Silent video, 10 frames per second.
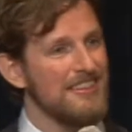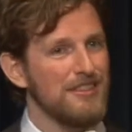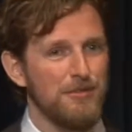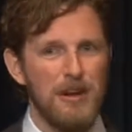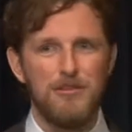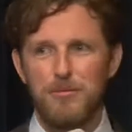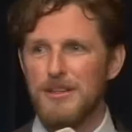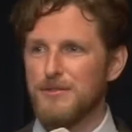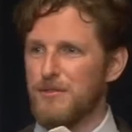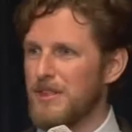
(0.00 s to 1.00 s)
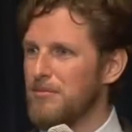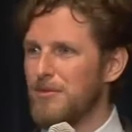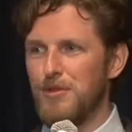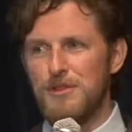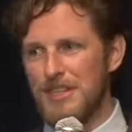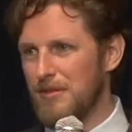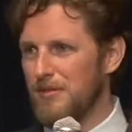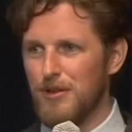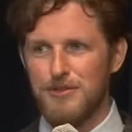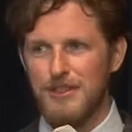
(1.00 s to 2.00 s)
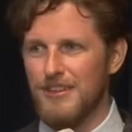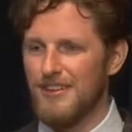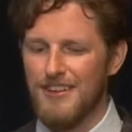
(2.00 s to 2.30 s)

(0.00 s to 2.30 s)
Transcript: So a round of applause for the theme review team and folks there.